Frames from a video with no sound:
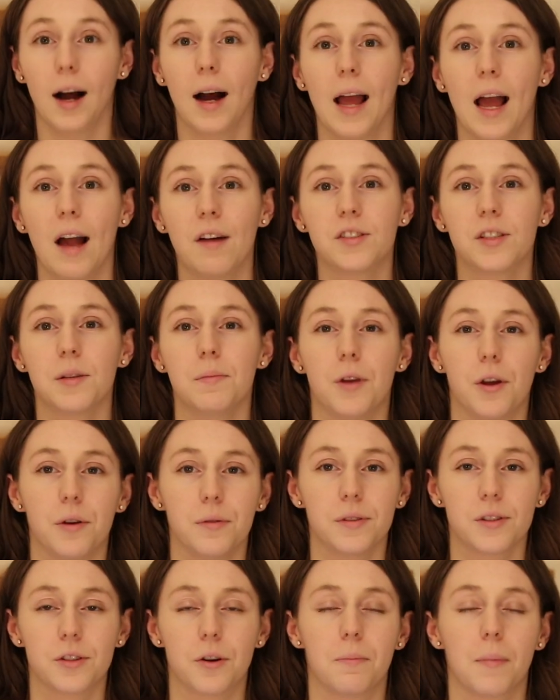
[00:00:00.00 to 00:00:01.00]
I have some
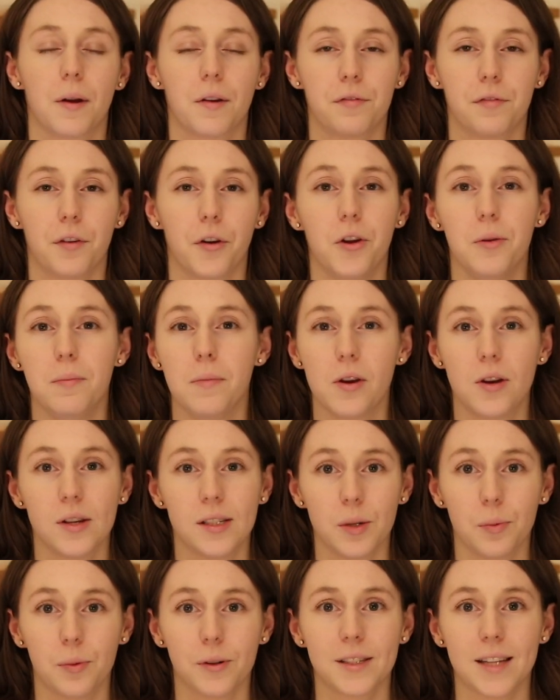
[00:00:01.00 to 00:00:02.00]
notes on my phone
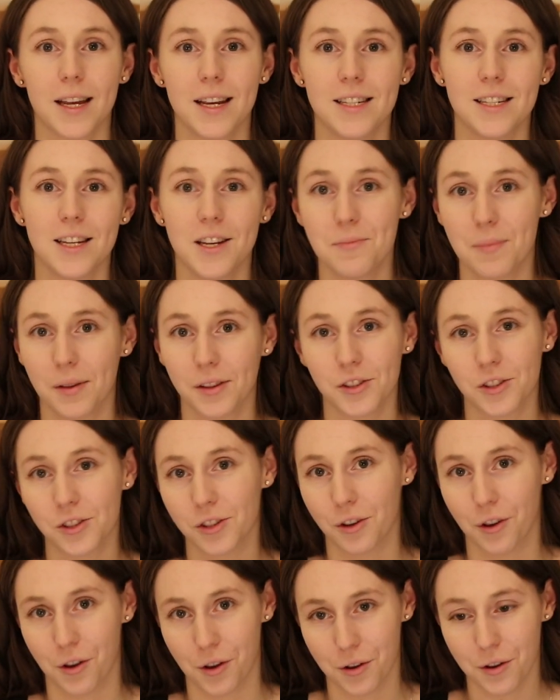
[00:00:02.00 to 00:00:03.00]
because it was 18 months
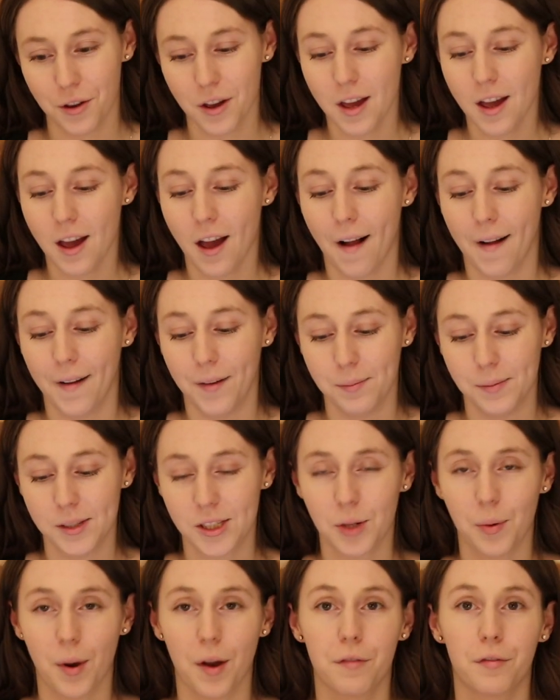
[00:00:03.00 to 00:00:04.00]
ago. Um,
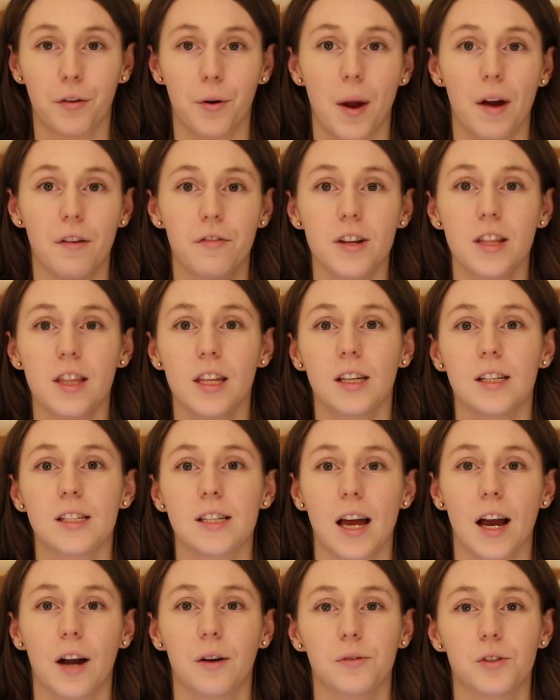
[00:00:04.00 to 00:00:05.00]
so I wrote everything
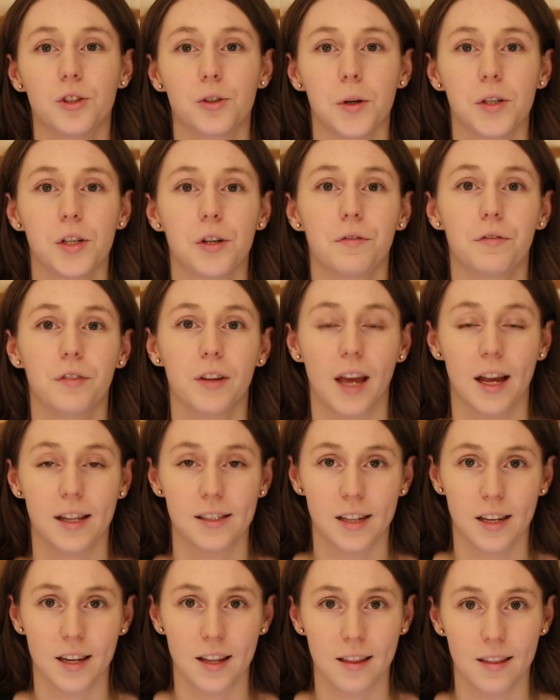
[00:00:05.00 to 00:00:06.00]
down so I don't forget
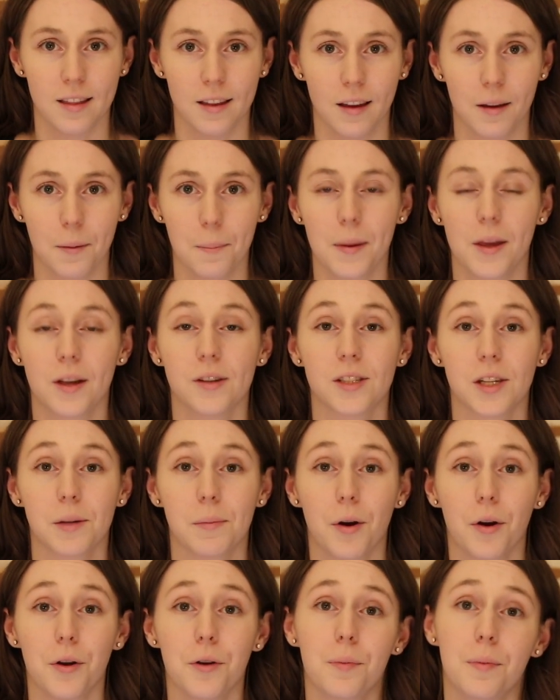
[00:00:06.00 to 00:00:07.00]
anything because
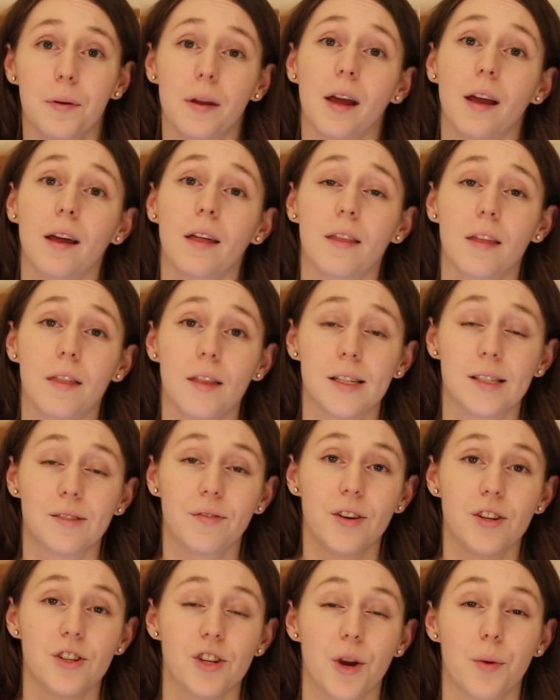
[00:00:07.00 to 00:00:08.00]
I'm hoping that this
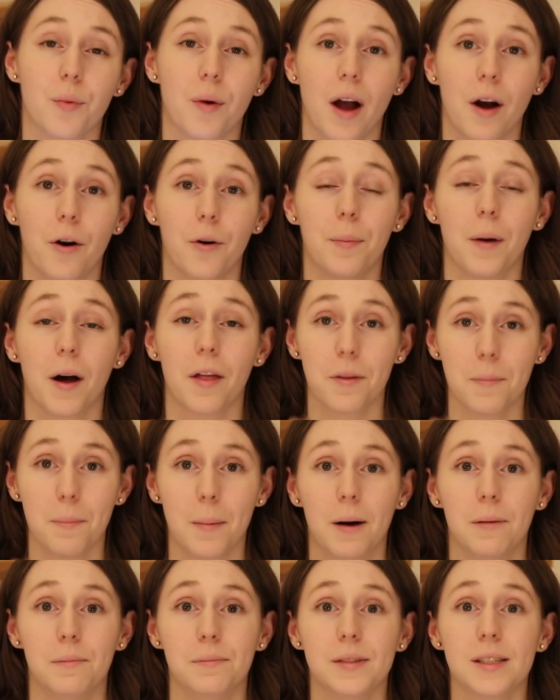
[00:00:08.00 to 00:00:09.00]
video will help other
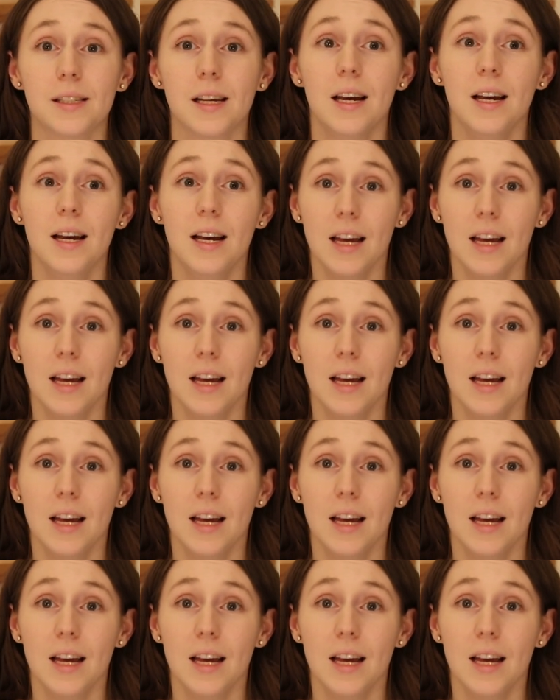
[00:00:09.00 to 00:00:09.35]
mums